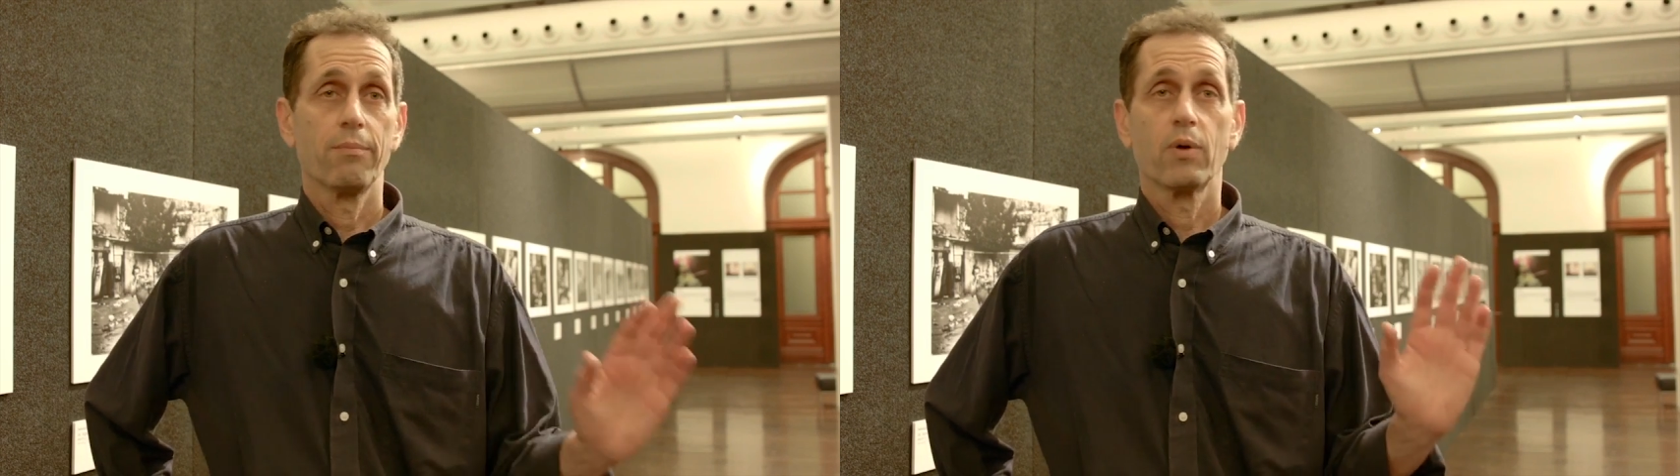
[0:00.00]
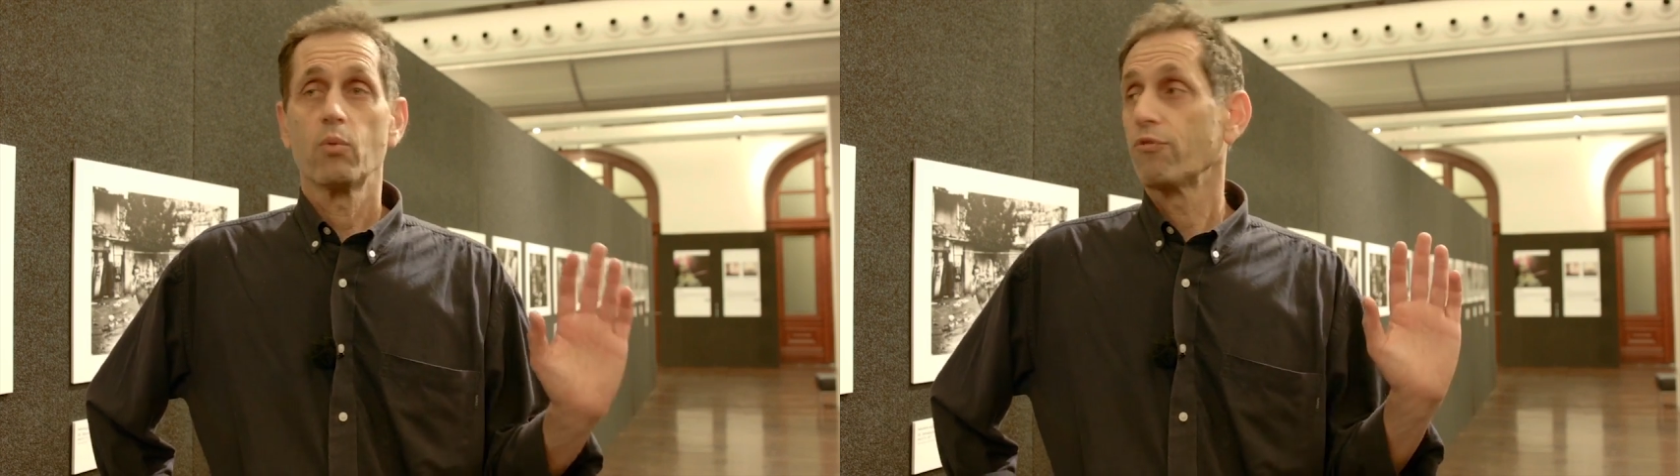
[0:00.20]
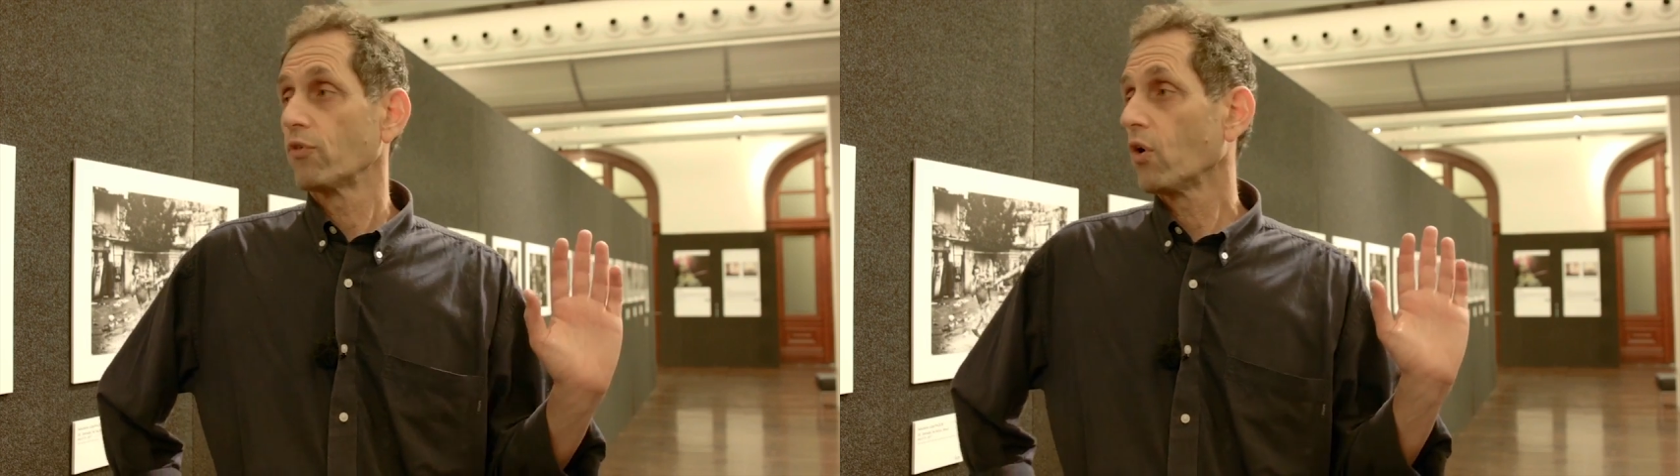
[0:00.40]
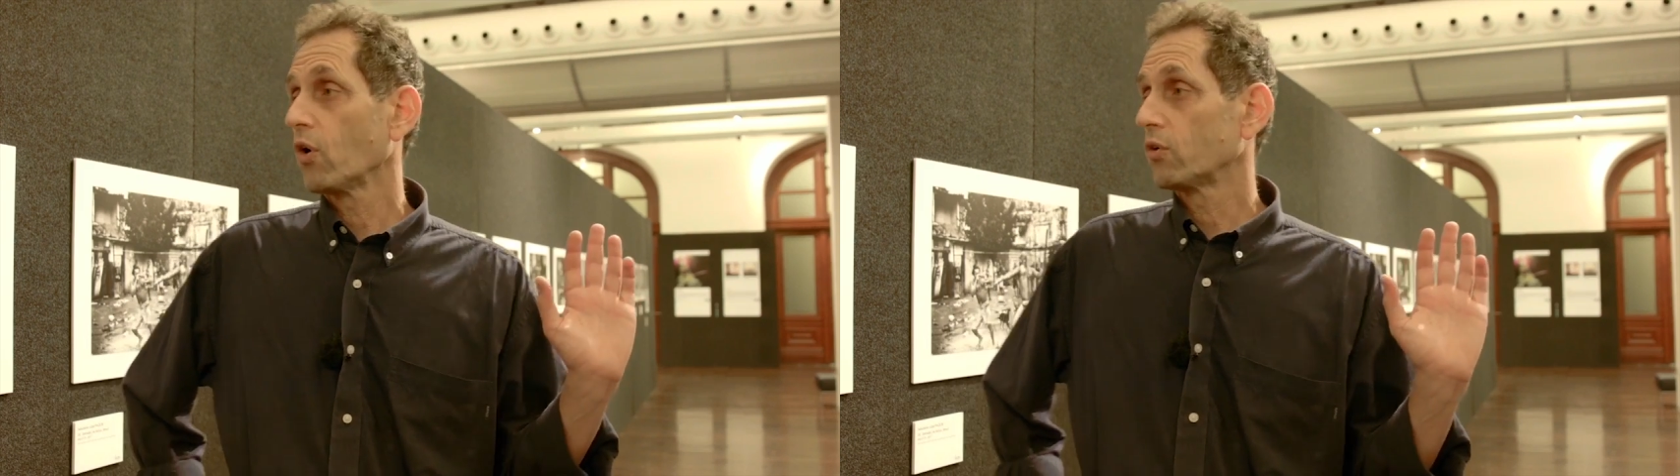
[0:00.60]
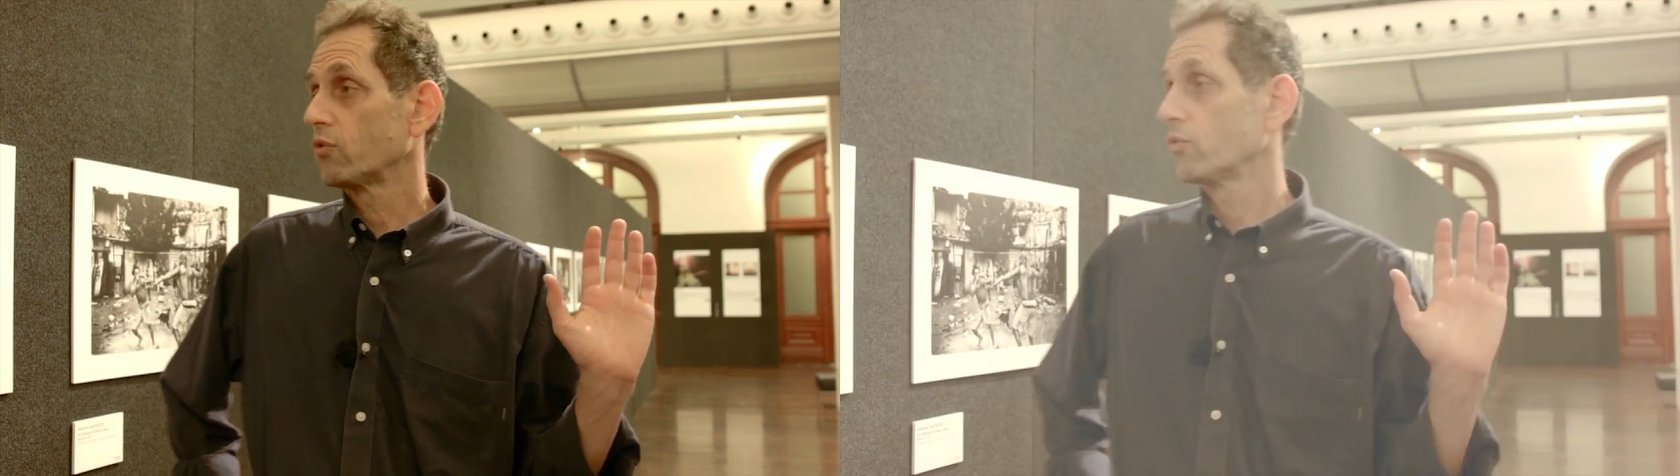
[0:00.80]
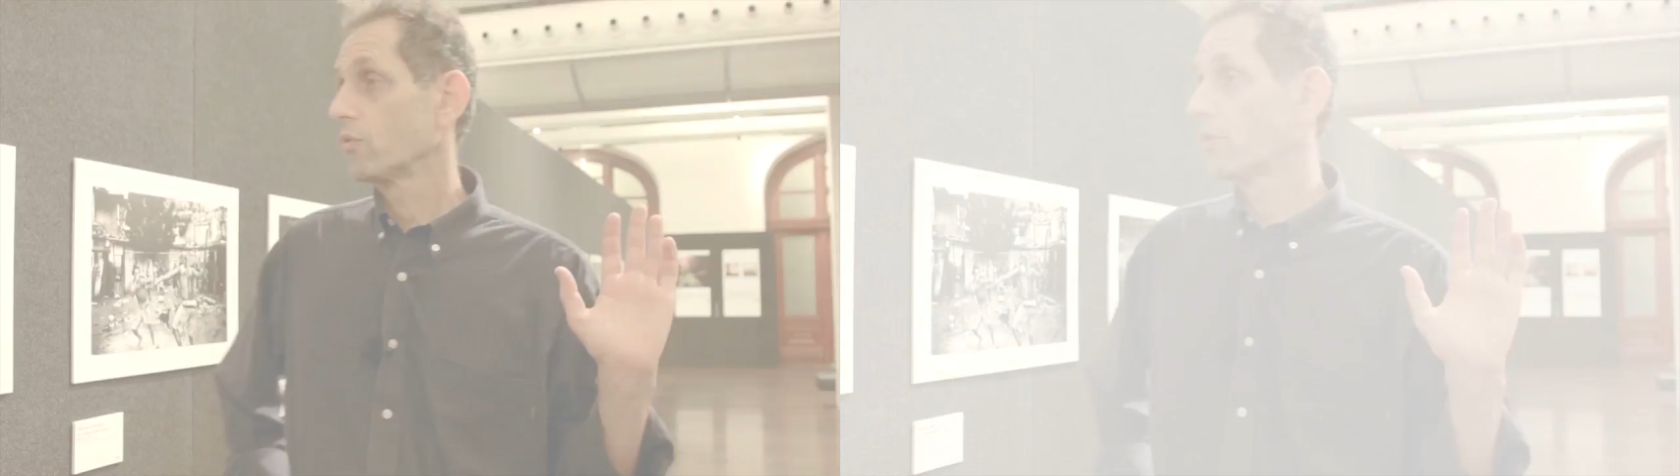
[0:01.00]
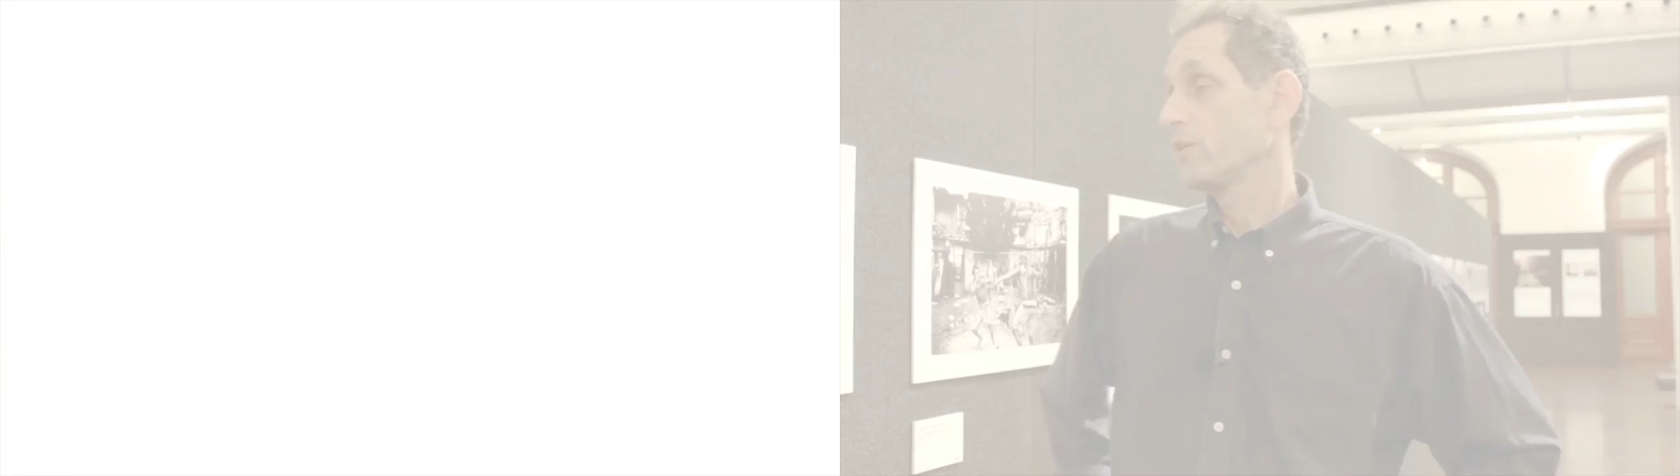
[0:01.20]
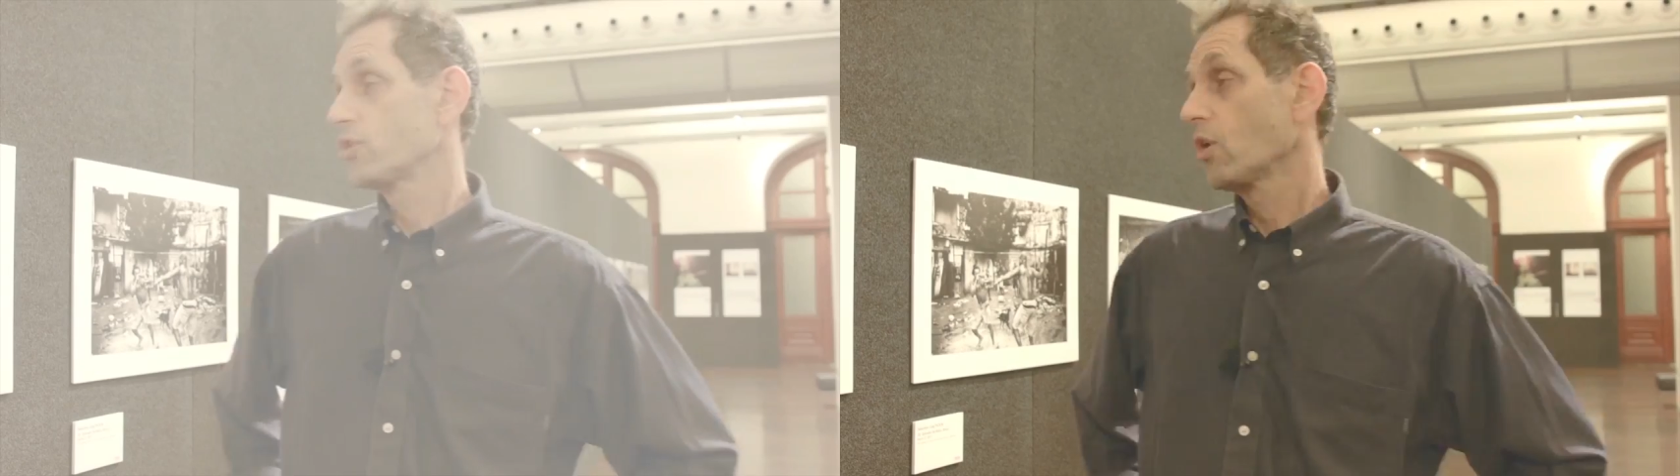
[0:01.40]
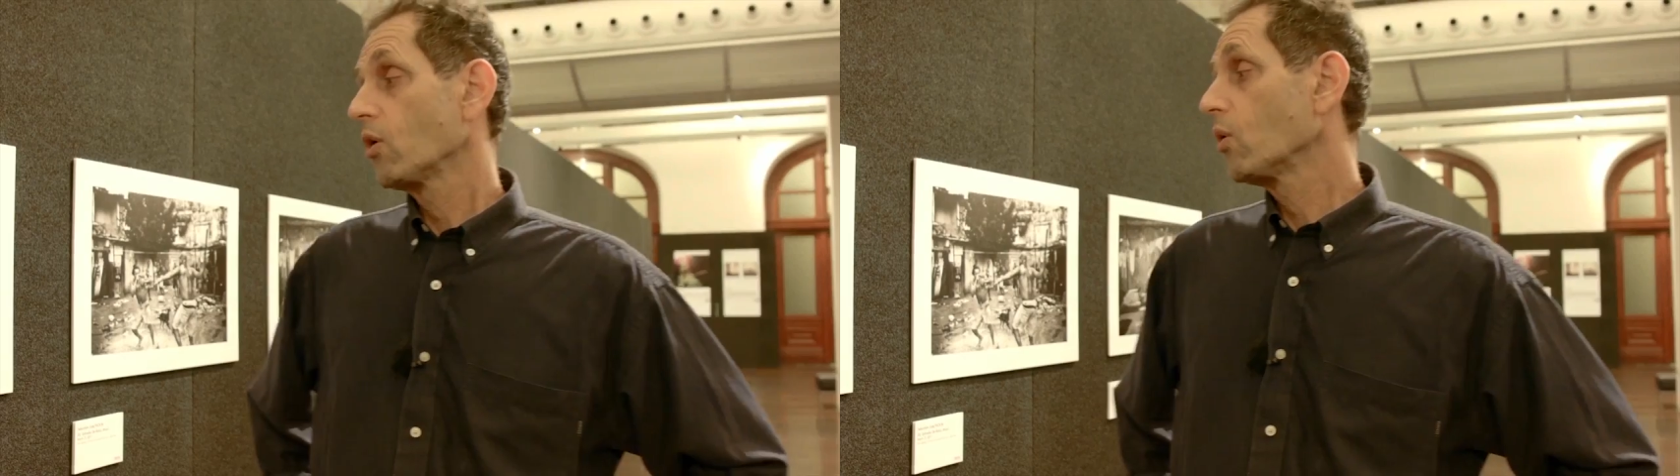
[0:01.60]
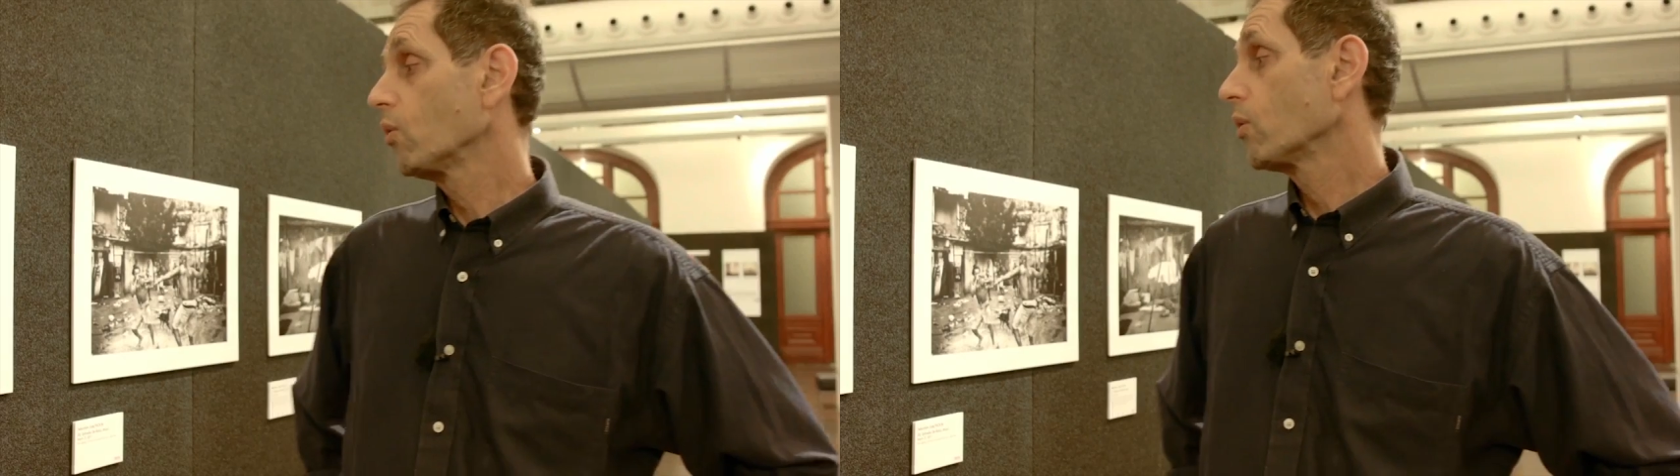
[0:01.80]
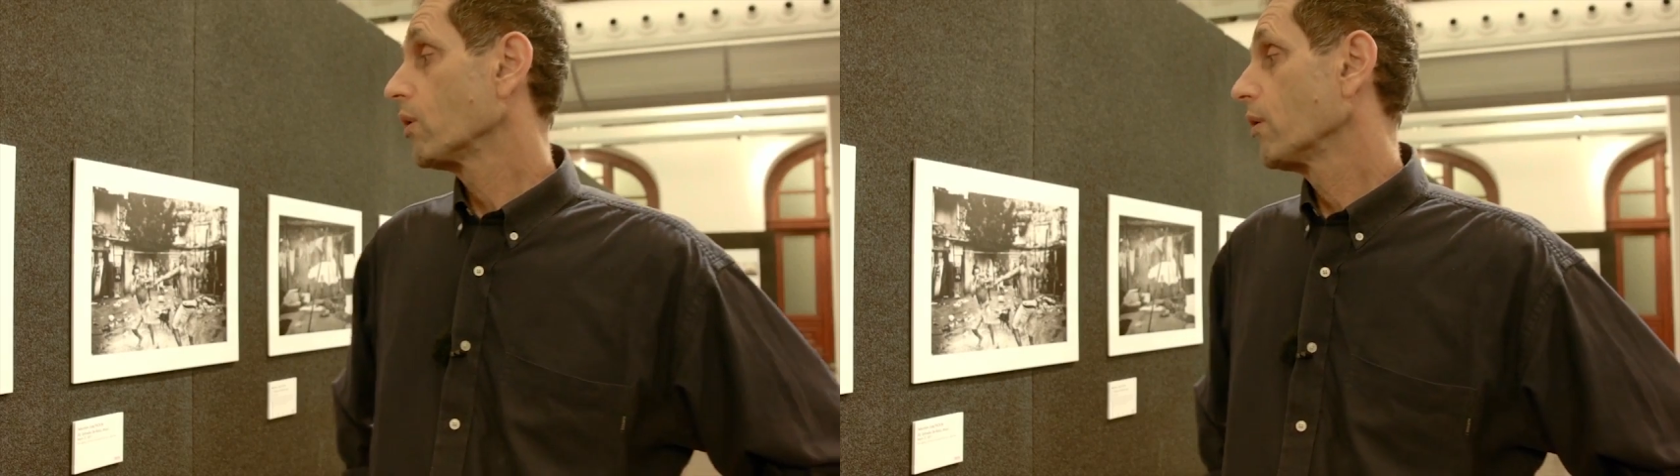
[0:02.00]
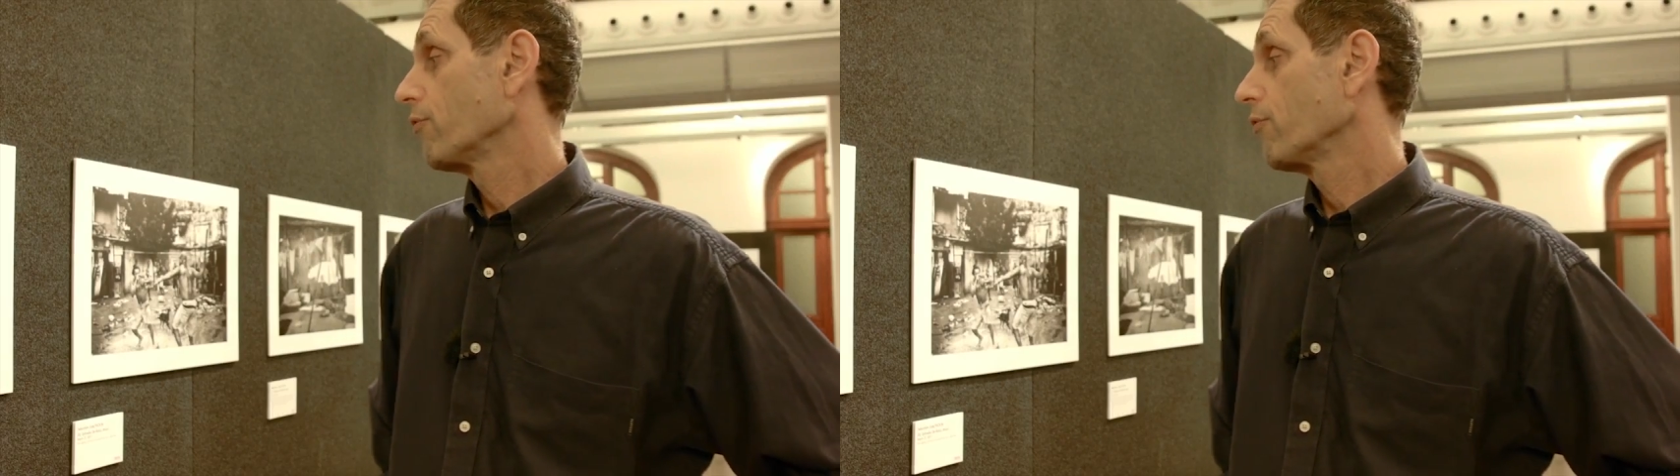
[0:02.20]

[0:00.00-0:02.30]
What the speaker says: we've got the show